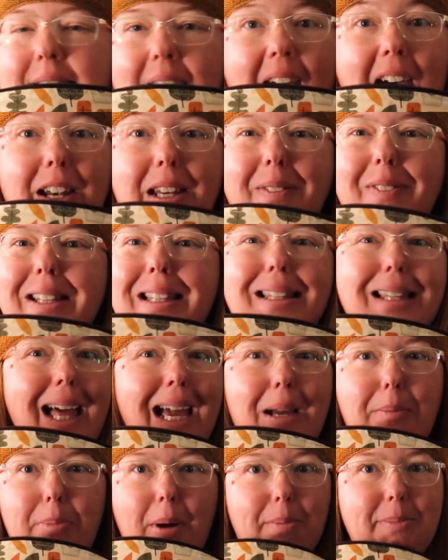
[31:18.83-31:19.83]
I don't even
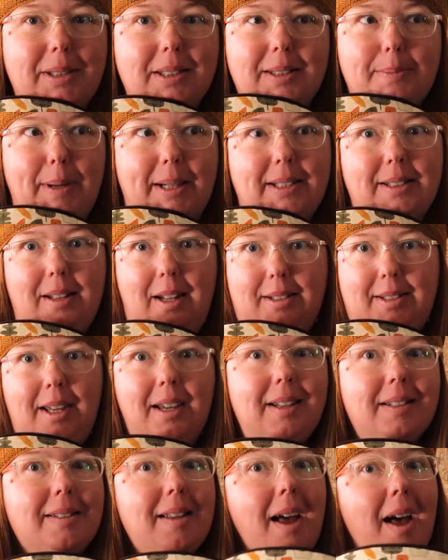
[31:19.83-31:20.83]
like pumpkin spice
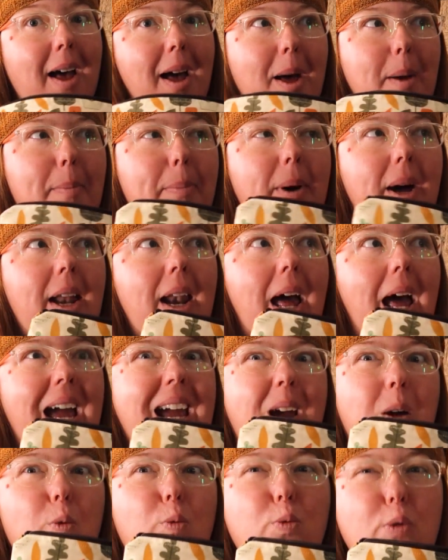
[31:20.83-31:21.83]
lattes, but
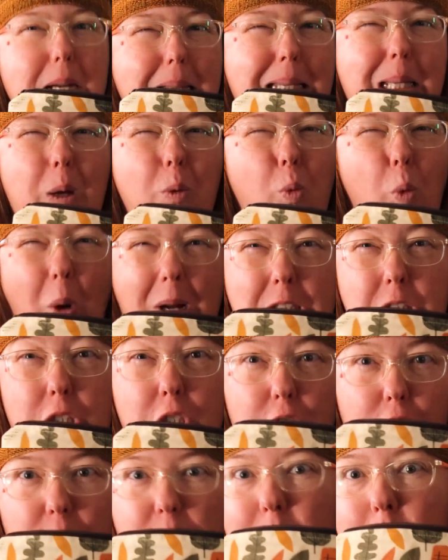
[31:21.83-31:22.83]
I really want
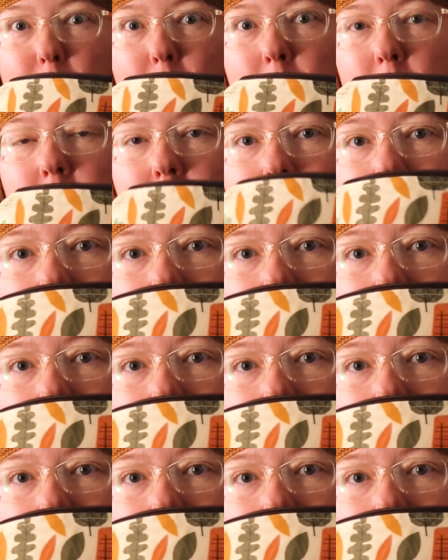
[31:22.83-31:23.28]
to